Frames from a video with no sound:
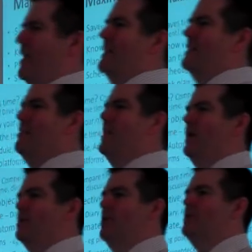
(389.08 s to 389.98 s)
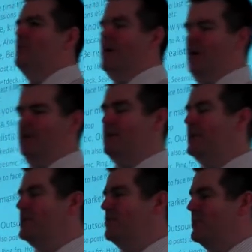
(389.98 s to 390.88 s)
that to the amount of time you last
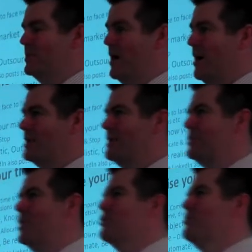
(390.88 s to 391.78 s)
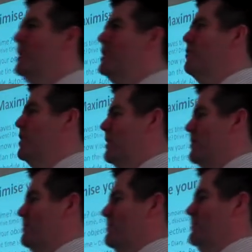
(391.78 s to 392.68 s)
did some targeted social media
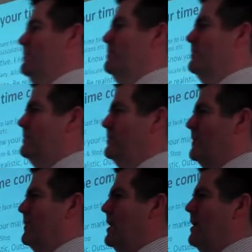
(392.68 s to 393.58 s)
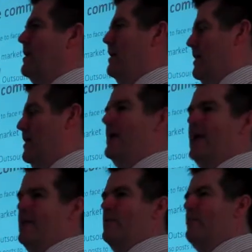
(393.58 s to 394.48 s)
work. Yeah? And
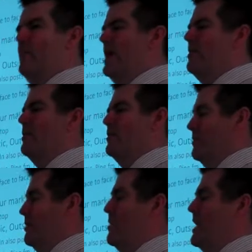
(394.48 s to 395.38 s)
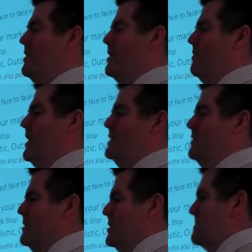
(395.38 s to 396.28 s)
again, compare the
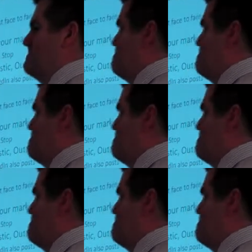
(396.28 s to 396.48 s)
effectiveness.